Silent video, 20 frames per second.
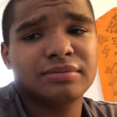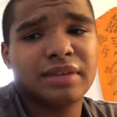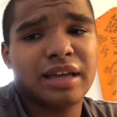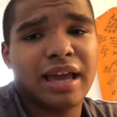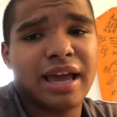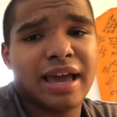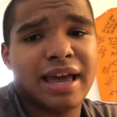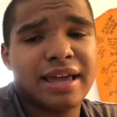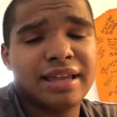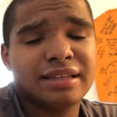
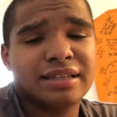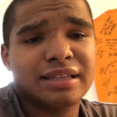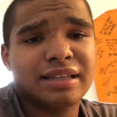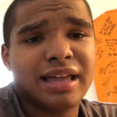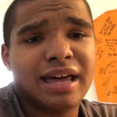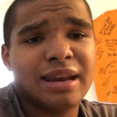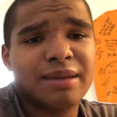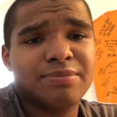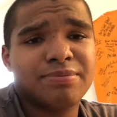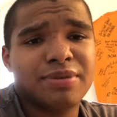and a
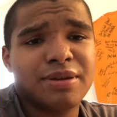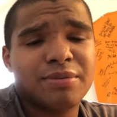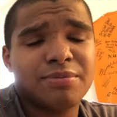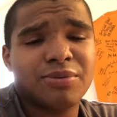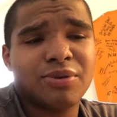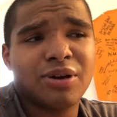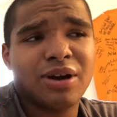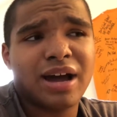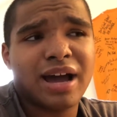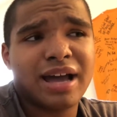lot of
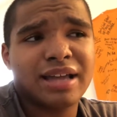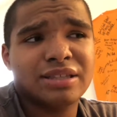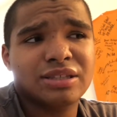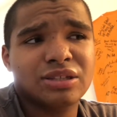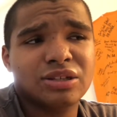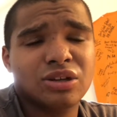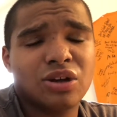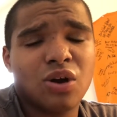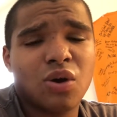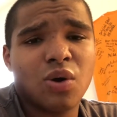people had
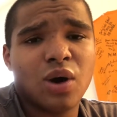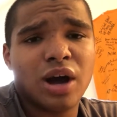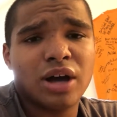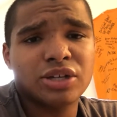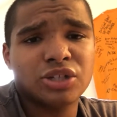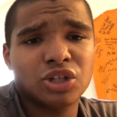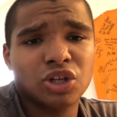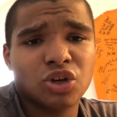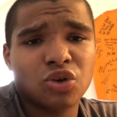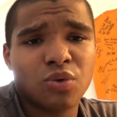to go
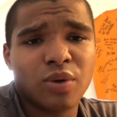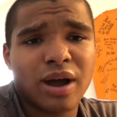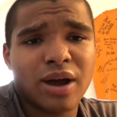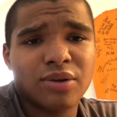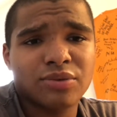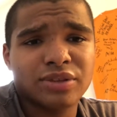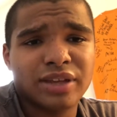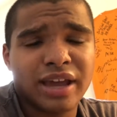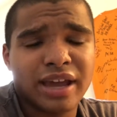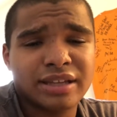
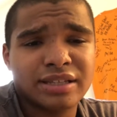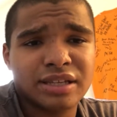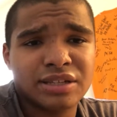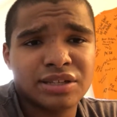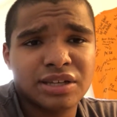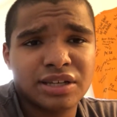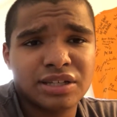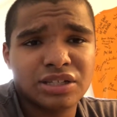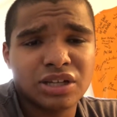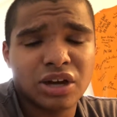underground. They had to
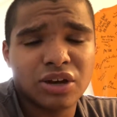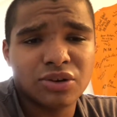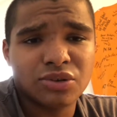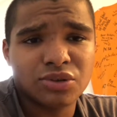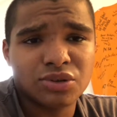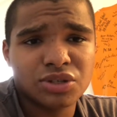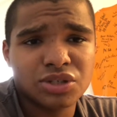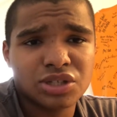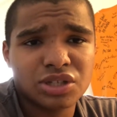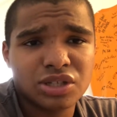dig
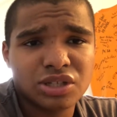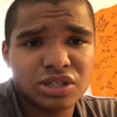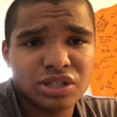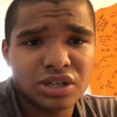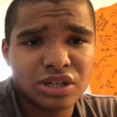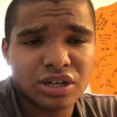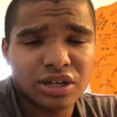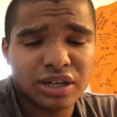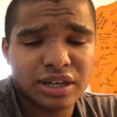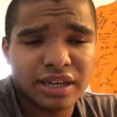tunnels
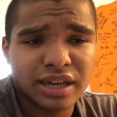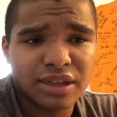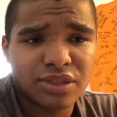to